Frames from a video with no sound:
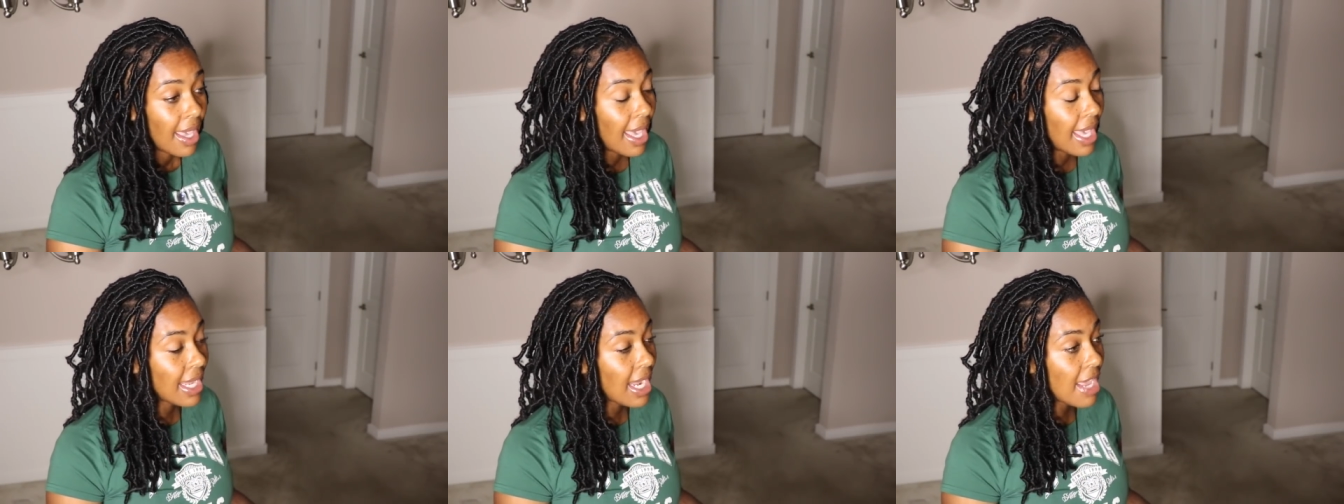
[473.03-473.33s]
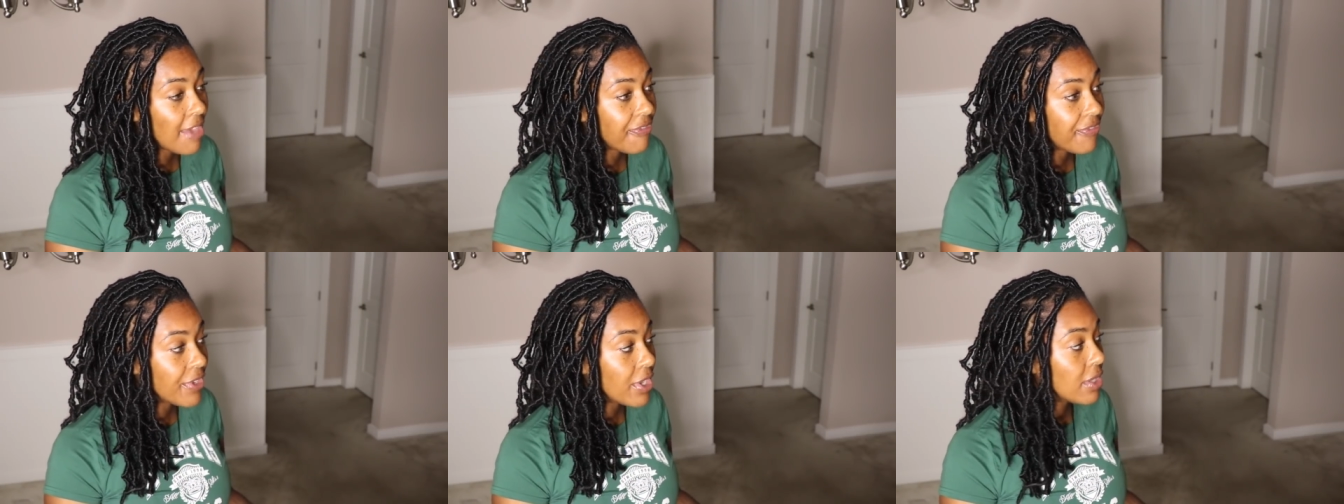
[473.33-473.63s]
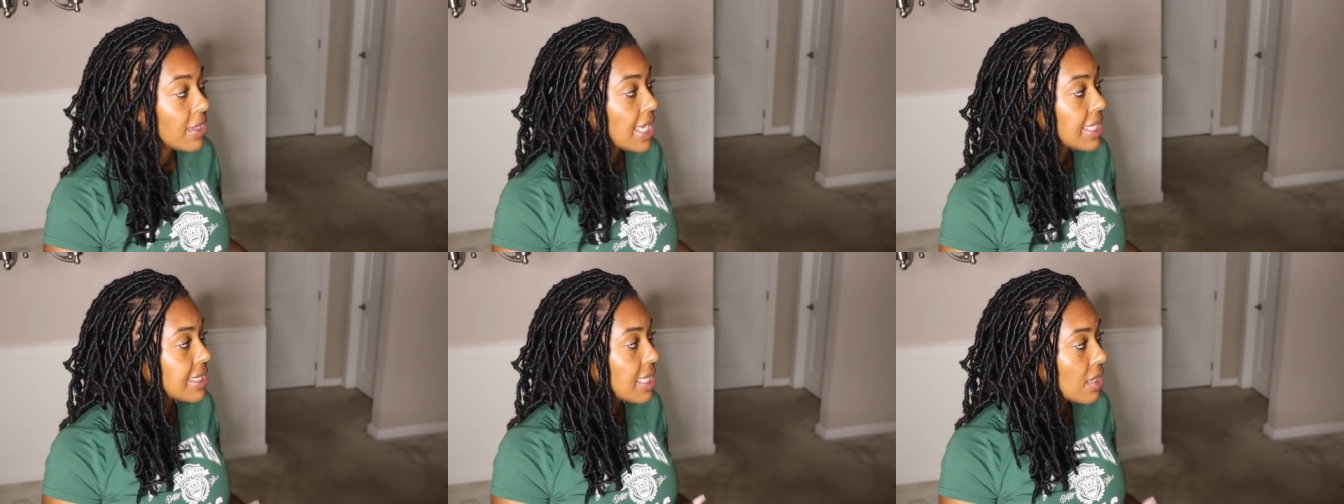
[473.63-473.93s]
and I feel
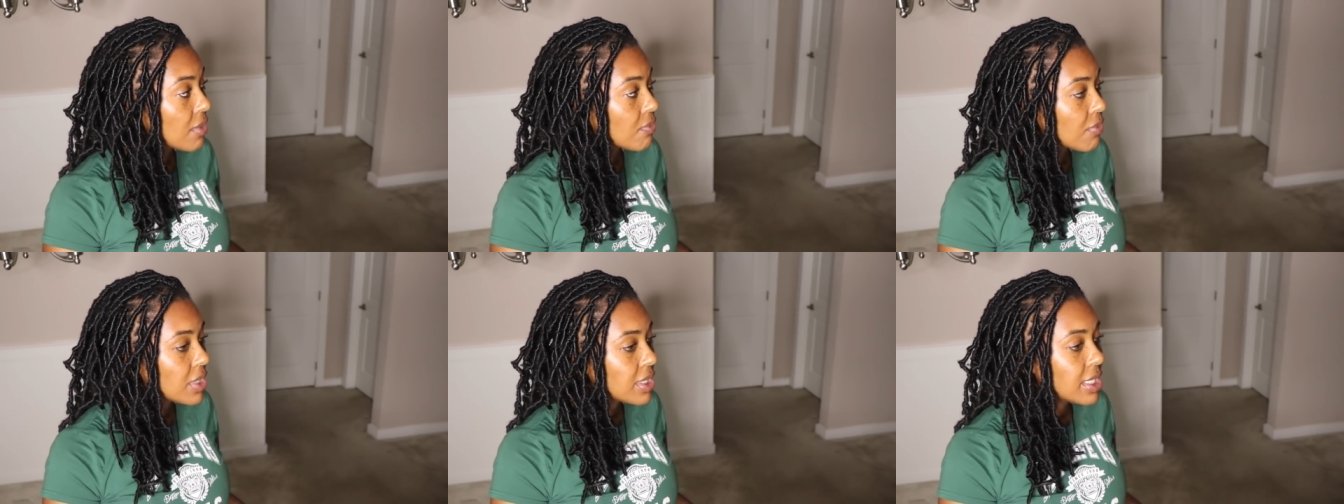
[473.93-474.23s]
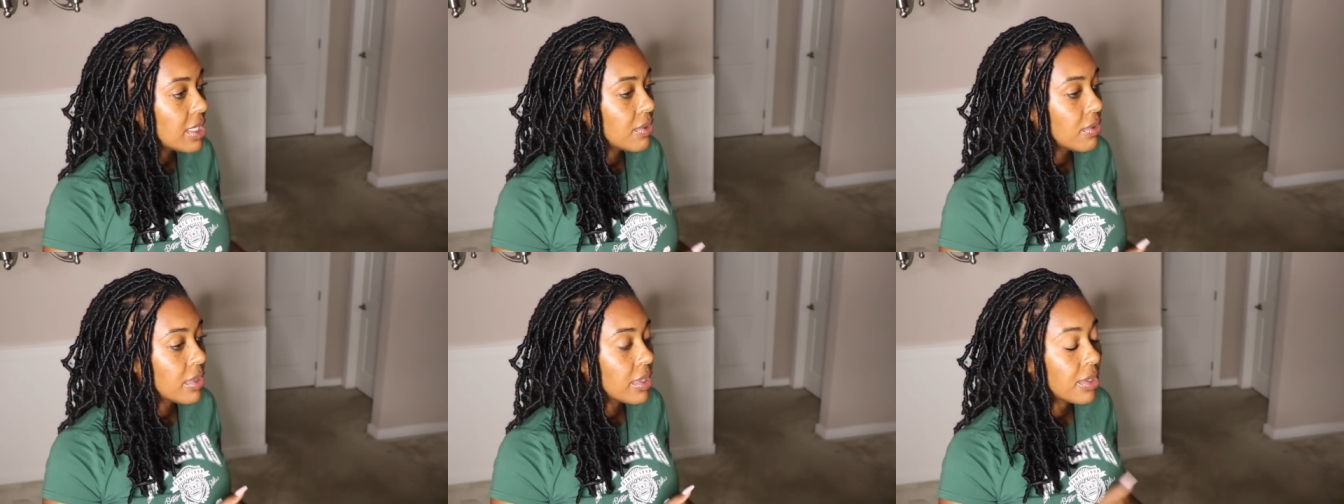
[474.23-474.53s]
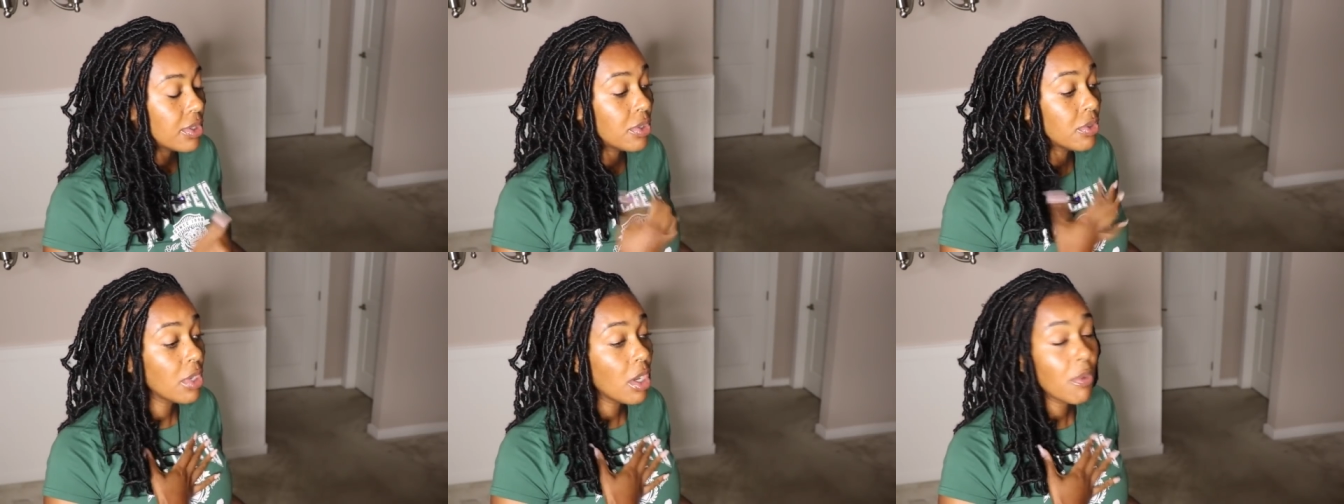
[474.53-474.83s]
like they really,
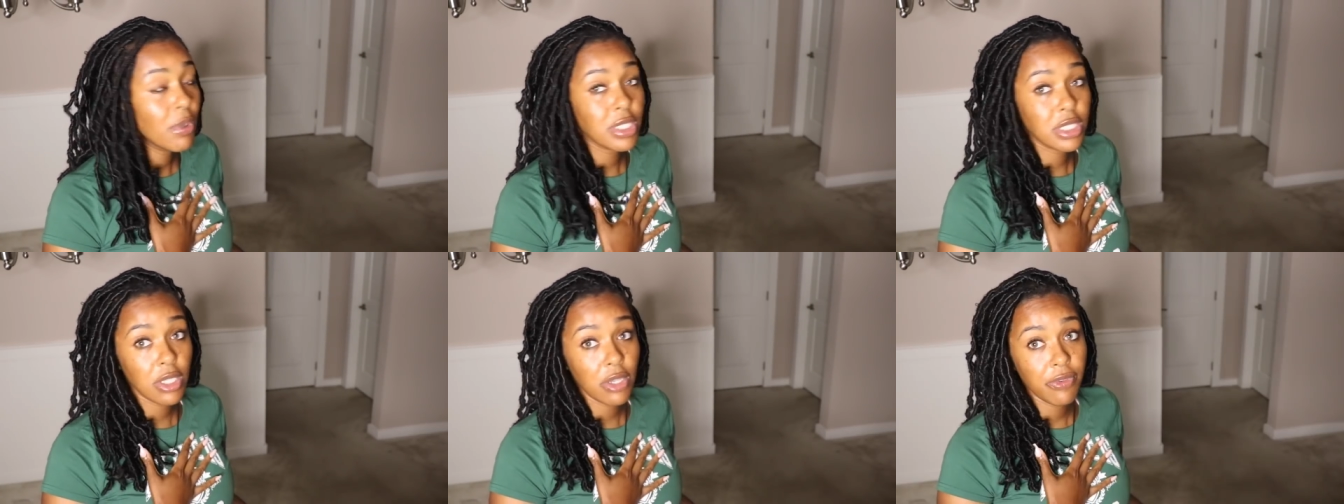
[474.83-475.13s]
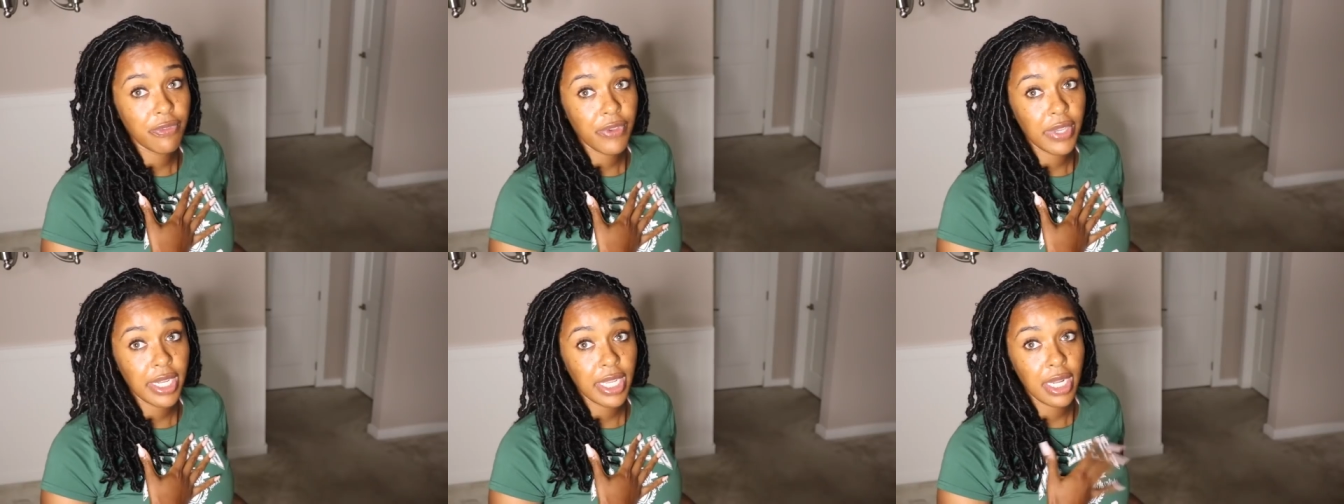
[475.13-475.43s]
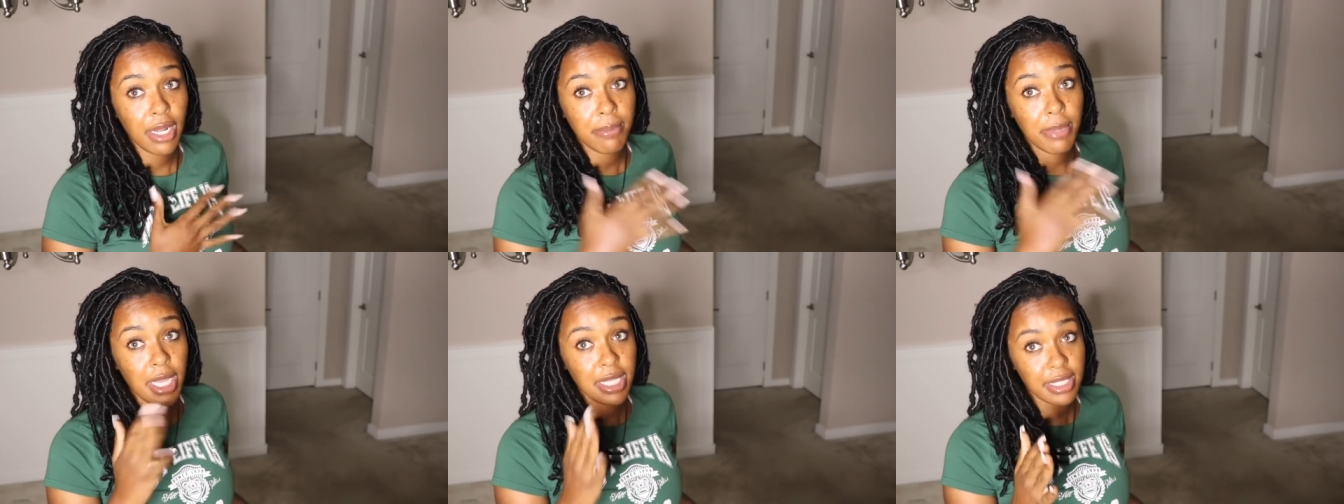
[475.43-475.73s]
you know what's so funny,
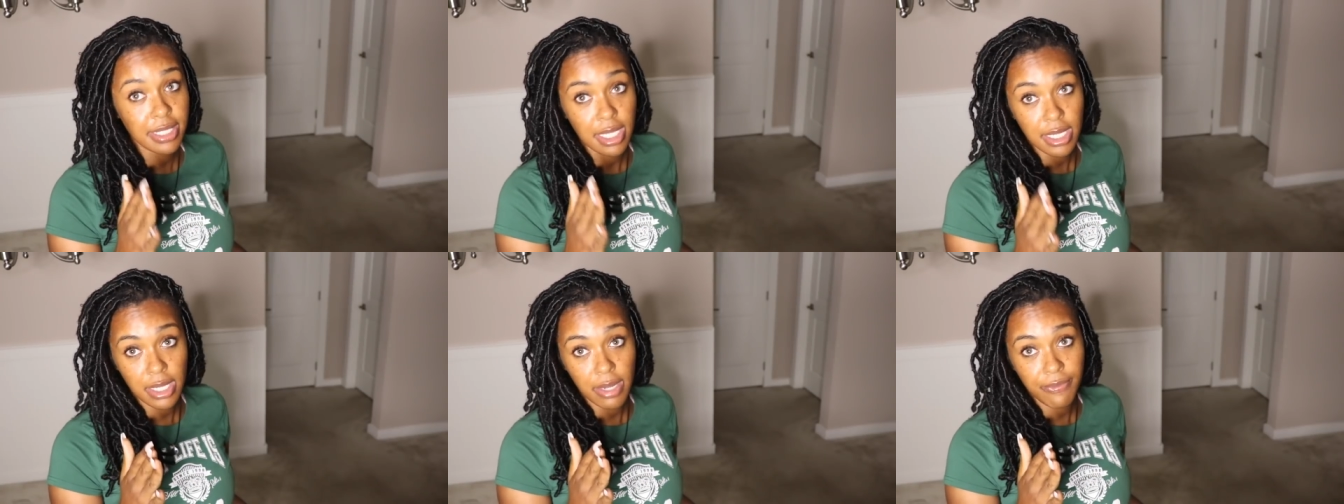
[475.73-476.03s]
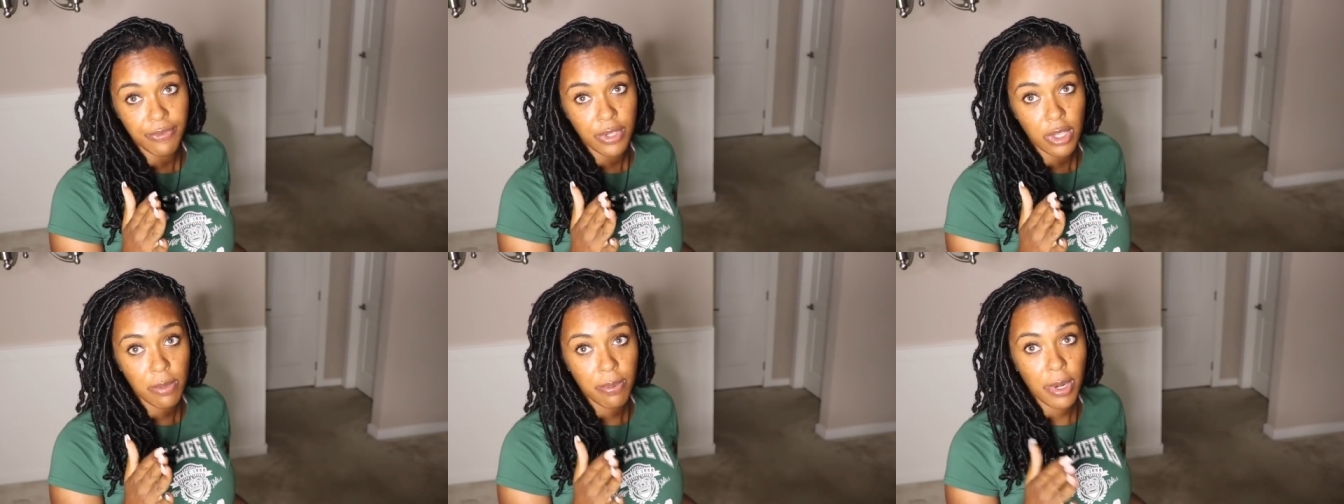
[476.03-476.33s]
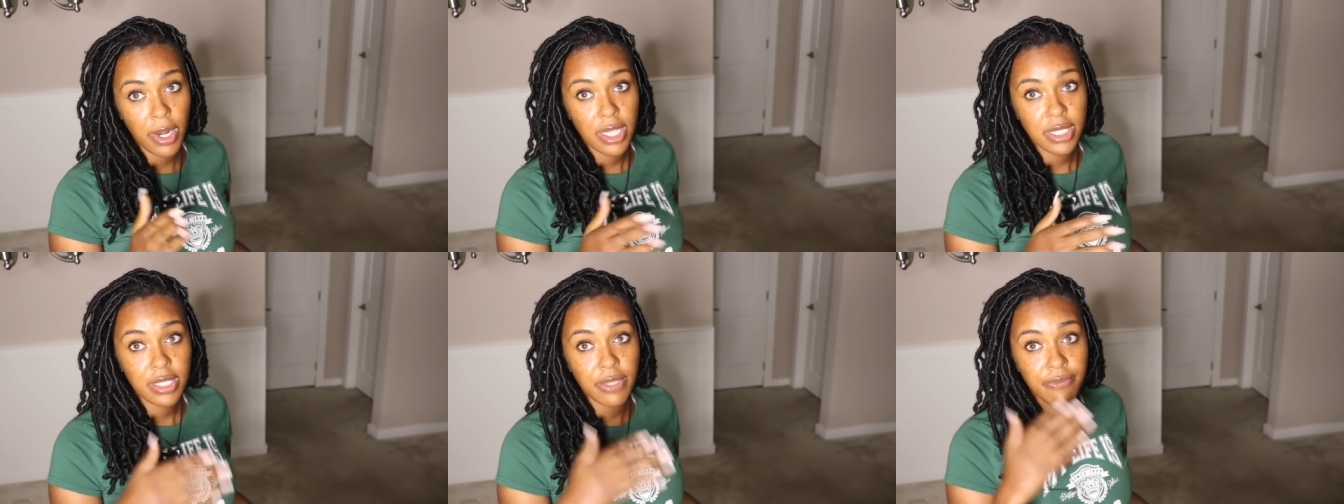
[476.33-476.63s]
and I'm not standing up for your
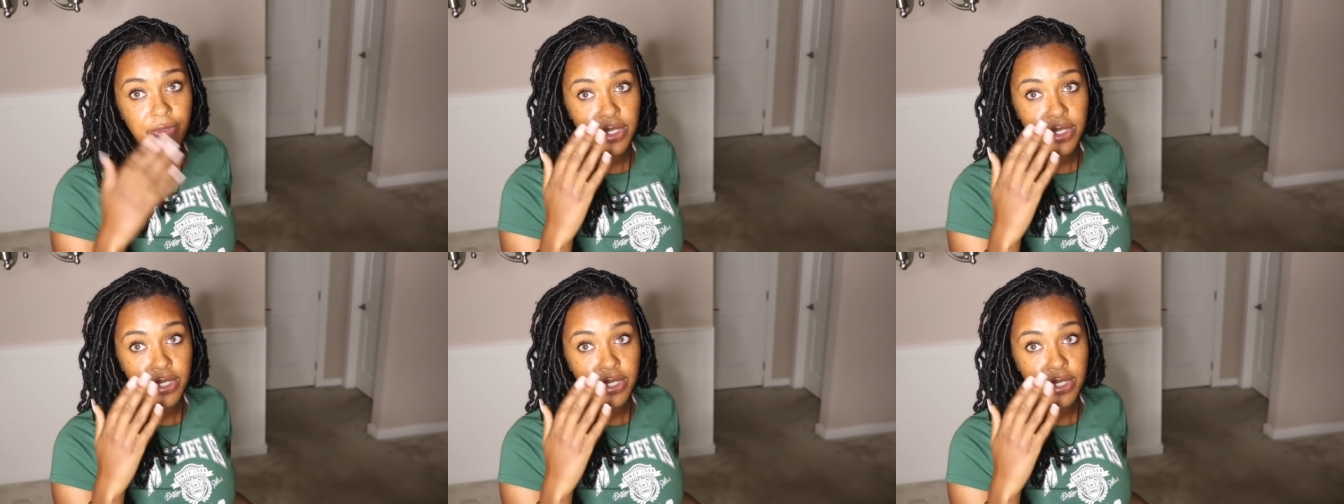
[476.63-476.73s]
person.